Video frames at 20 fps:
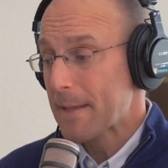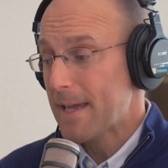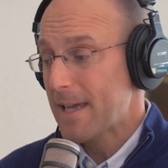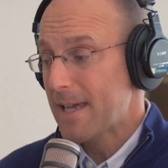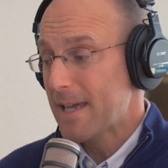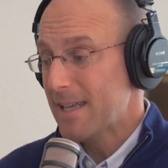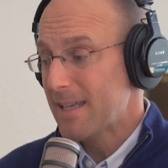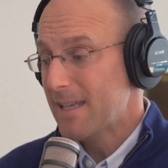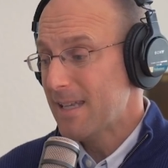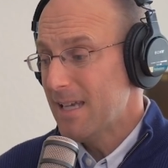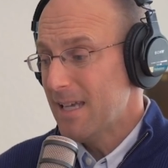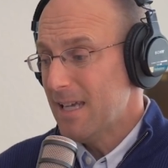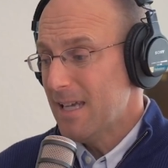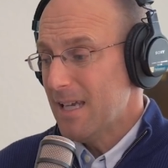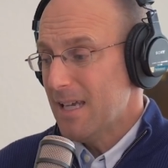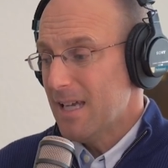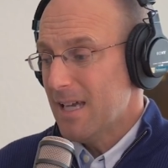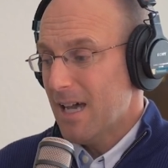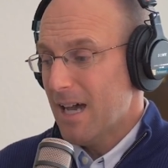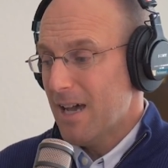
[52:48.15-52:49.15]
and
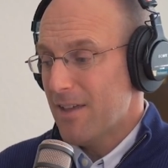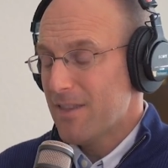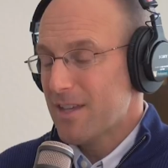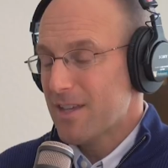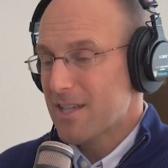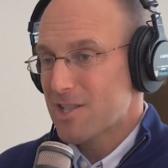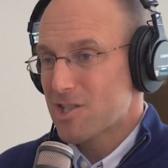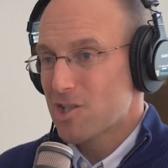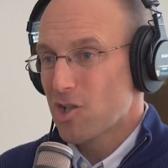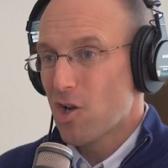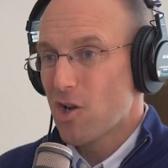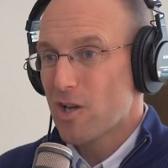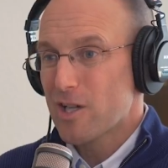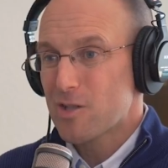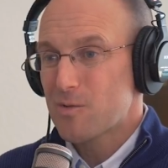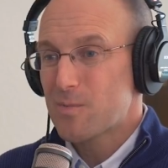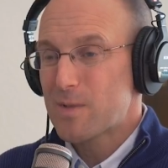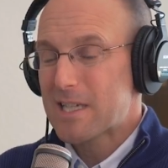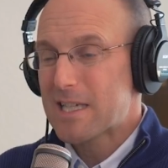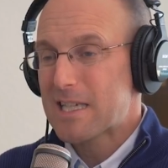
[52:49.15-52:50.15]
i think as long
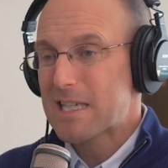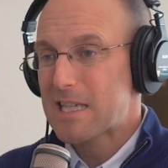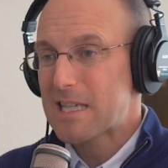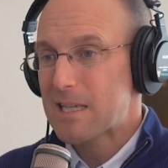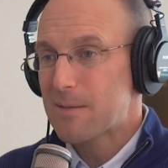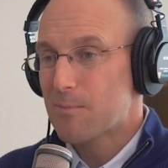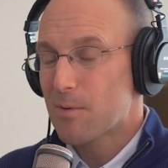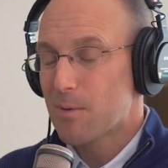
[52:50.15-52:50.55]
as we can keep